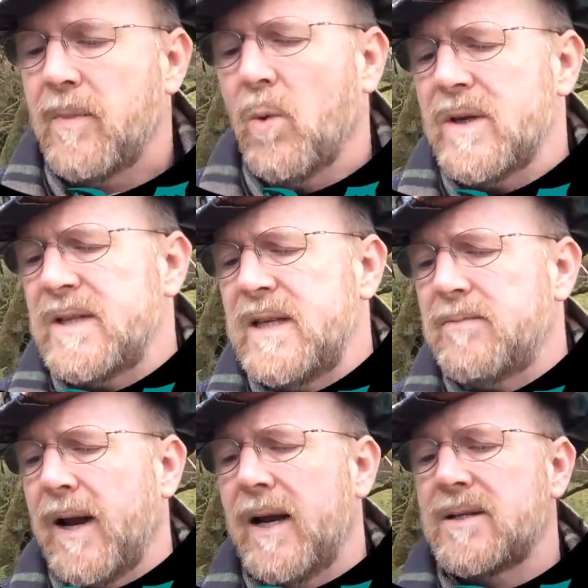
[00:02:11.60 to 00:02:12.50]
But once these
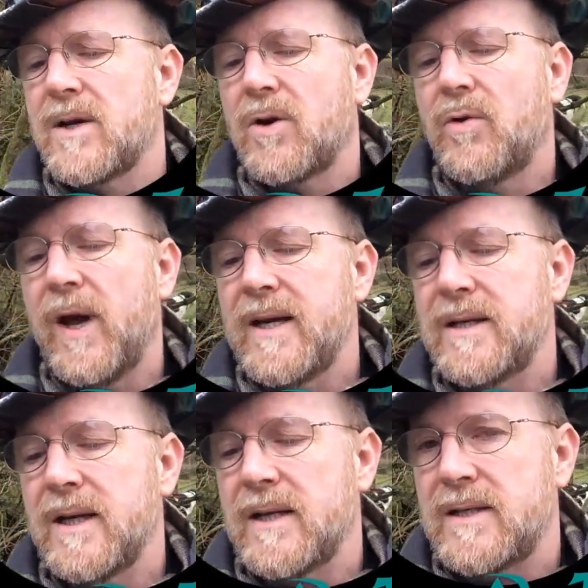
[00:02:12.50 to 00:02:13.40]
playlists are
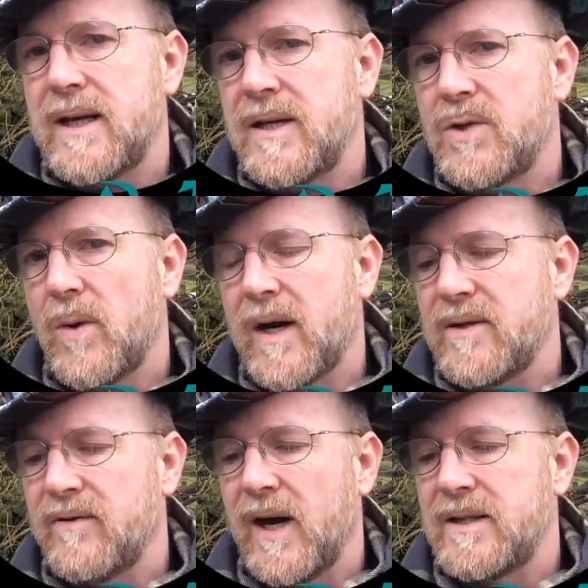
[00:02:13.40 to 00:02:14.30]
created and synced to our
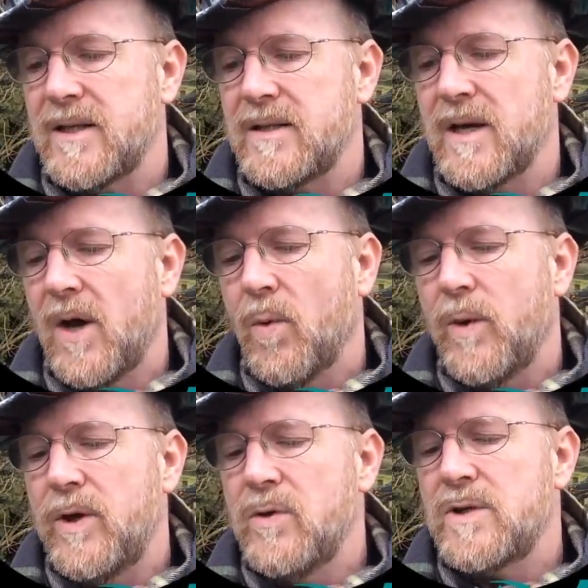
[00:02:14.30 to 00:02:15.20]
devices,
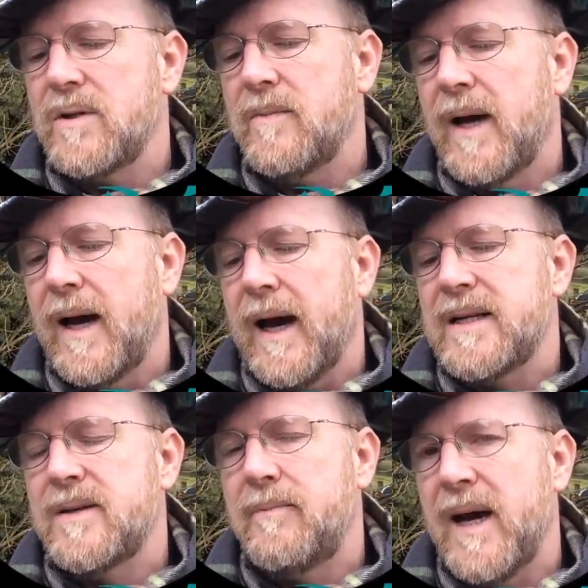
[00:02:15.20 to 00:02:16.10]
we use them
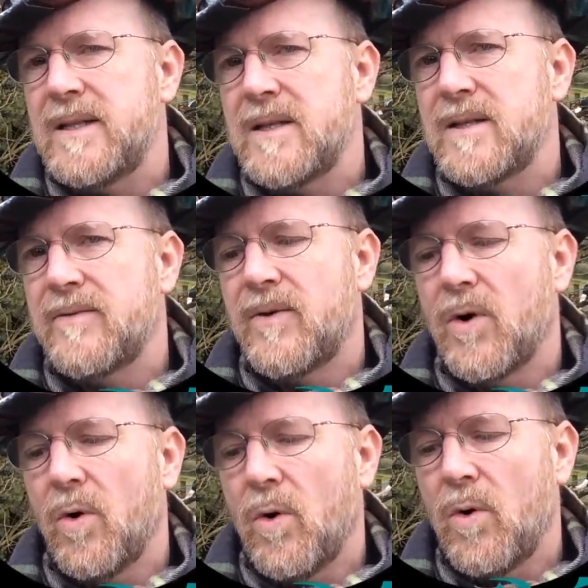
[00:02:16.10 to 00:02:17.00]
as the basis
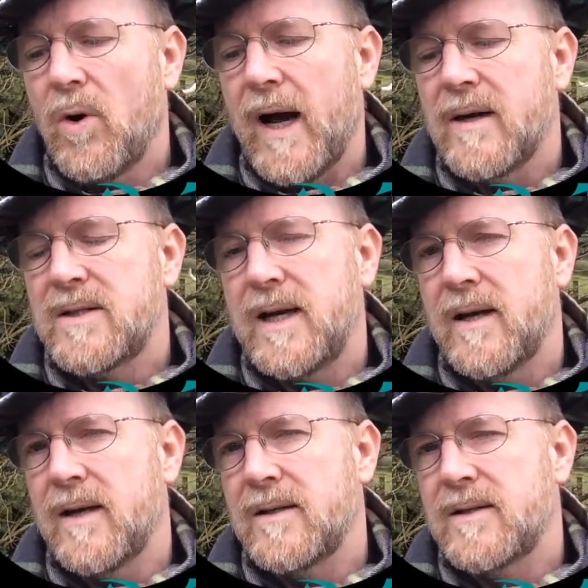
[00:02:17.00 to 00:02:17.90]
for all our
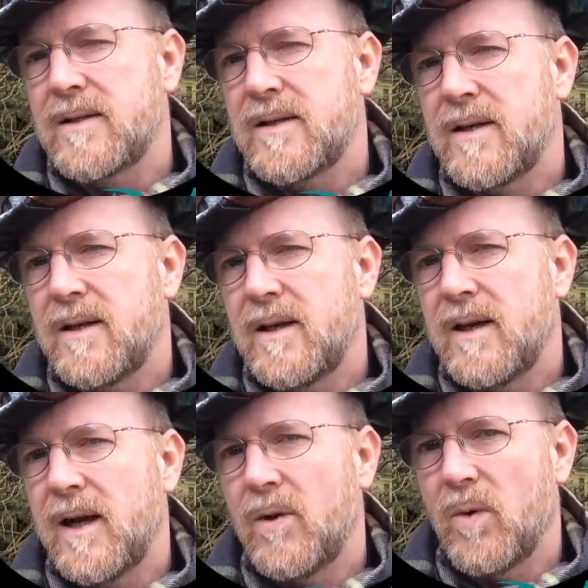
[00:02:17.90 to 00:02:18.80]
setlists
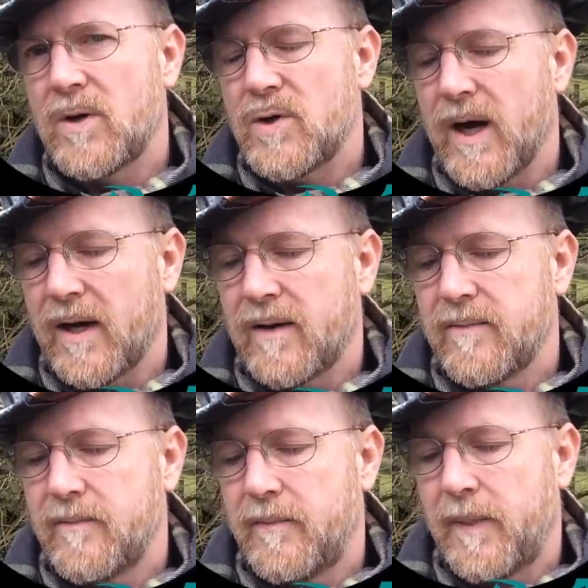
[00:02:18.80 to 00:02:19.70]
in OneTrack.
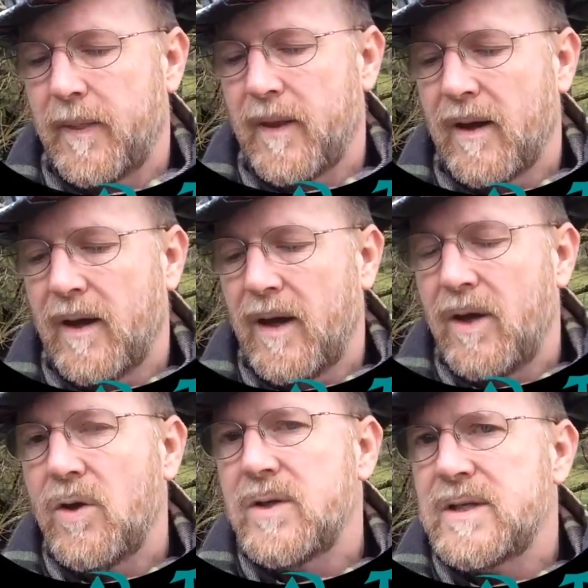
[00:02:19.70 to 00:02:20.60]

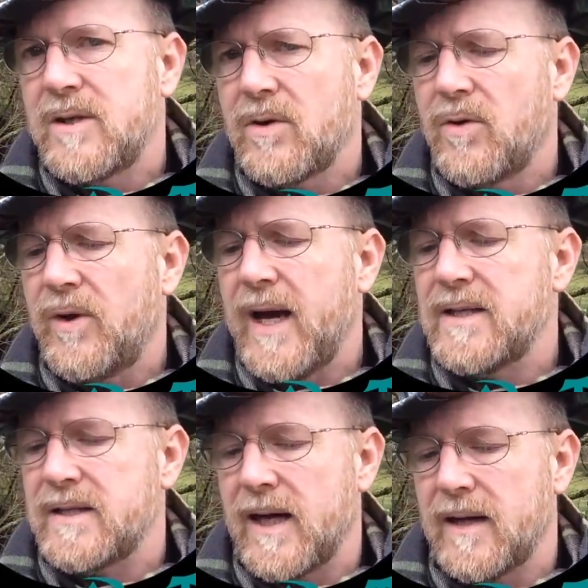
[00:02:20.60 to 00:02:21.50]
You can still create
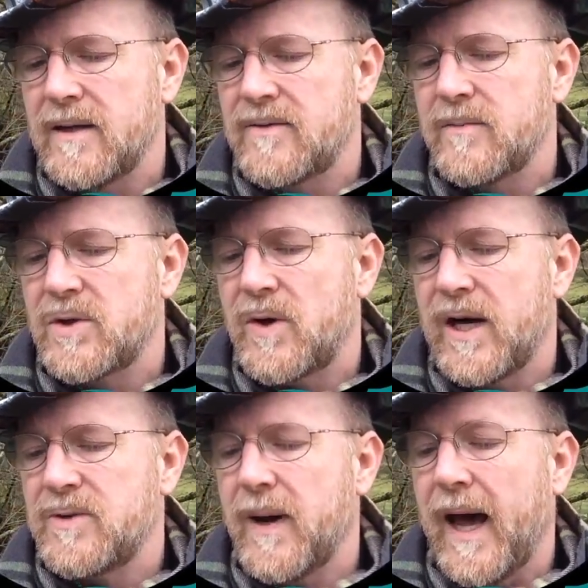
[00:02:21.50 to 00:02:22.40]
a setlist from
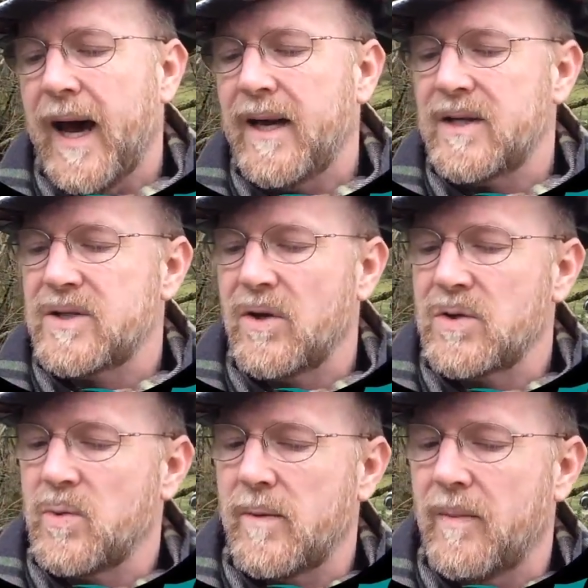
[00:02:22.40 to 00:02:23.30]
scratch by adding
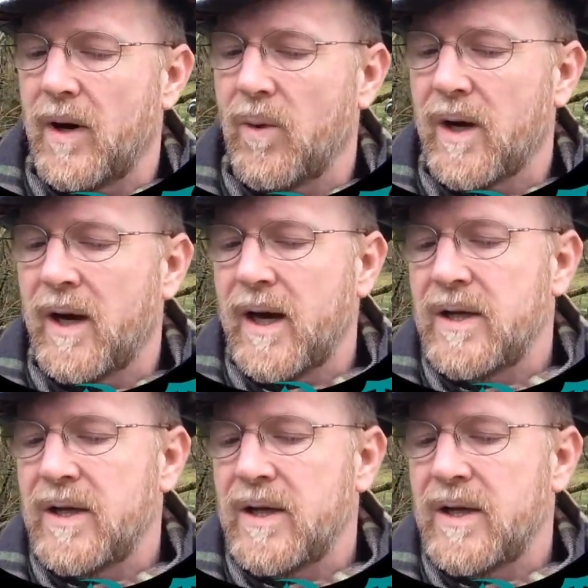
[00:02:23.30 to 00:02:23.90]
songs one by one.